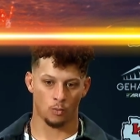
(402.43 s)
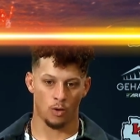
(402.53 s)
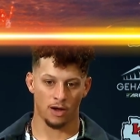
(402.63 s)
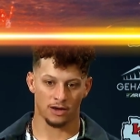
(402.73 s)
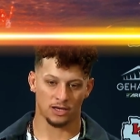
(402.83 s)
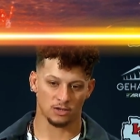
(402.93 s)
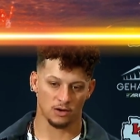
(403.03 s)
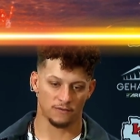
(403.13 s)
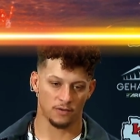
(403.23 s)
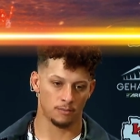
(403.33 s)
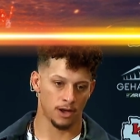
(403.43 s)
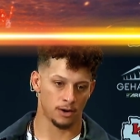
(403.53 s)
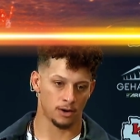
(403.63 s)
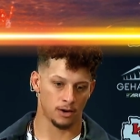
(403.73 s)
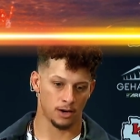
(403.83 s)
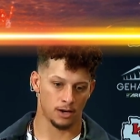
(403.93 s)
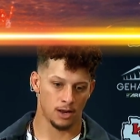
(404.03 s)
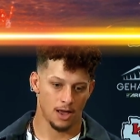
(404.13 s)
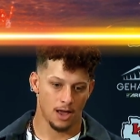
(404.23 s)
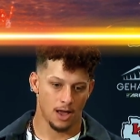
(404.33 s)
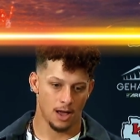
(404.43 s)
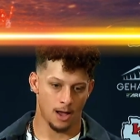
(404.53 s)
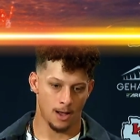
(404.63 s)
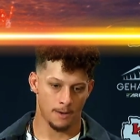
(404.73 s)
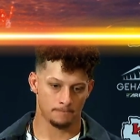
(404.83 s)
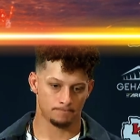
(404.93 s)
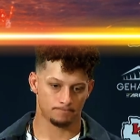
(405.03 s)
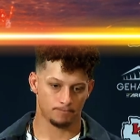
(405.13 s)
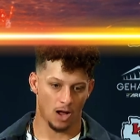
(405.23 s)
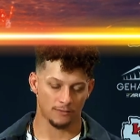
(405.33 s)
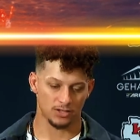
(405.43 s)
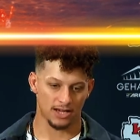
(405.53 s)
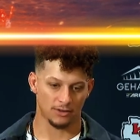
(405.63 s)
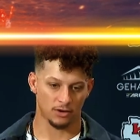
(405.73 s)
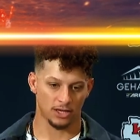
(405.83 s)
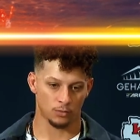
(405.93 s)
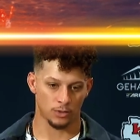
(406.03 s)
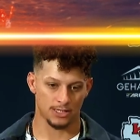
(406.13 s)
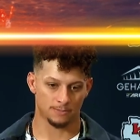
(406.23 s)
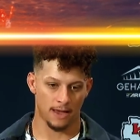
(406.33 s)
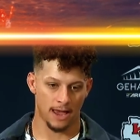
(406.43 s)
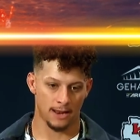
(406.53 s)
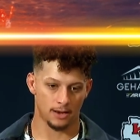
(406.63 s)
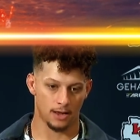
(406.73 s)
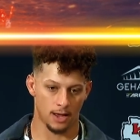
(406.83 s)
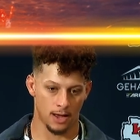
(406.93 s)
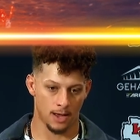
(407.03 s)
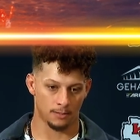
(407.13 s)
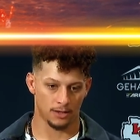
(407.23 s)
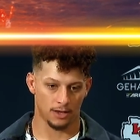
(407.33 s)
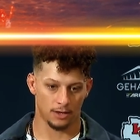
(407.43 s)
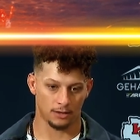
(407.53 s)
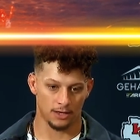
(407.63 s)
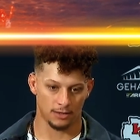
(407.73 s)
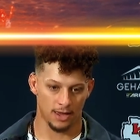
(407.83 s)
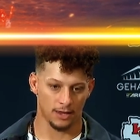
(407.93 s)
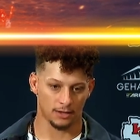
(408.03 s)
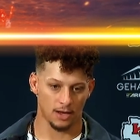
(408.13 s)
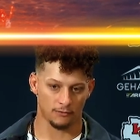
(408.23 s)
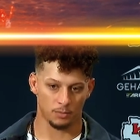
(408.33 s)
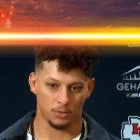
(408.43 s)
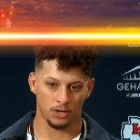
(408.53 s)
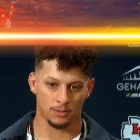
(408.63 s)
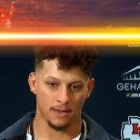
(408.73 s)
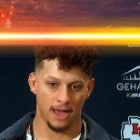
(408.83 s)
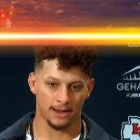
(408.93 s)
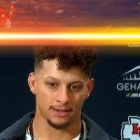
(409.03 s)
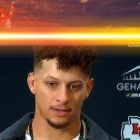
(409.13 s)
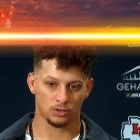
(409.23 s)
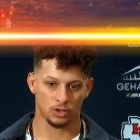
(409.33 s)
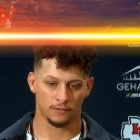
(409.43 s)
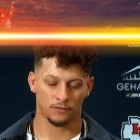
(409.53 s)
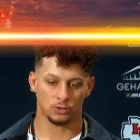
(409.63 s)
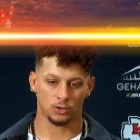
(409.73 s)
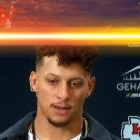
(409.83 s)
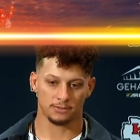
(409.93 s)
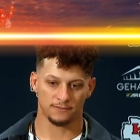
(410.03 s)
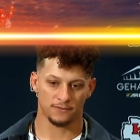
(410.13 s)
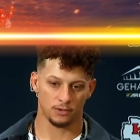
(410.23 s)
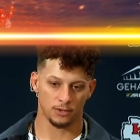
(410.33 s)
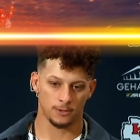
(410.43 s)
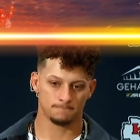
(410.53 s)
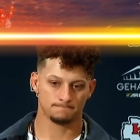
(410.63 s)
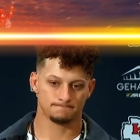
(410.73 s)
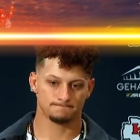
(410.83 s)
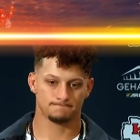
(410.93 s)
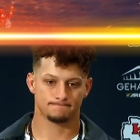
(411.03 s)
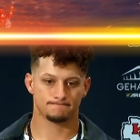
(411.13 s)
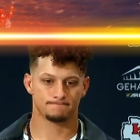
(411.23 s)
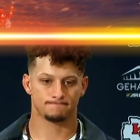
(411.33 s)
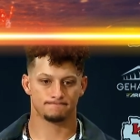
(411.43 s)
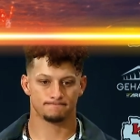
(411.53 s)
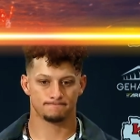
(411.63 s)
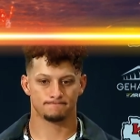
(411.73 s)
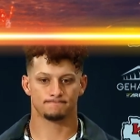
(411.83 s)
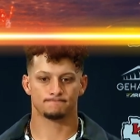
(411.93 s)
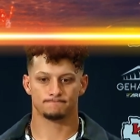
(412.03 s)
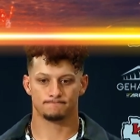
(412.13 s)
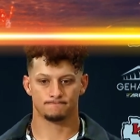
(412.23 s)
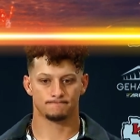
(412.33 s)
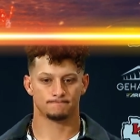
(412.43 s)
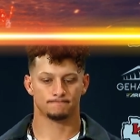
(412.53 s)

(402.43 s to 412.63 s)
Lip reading: It's no secret that the left tackle spot has been a weak link in recent years. And while Mahomes is a playmaker who can work magic under pressure, the Chiefs want to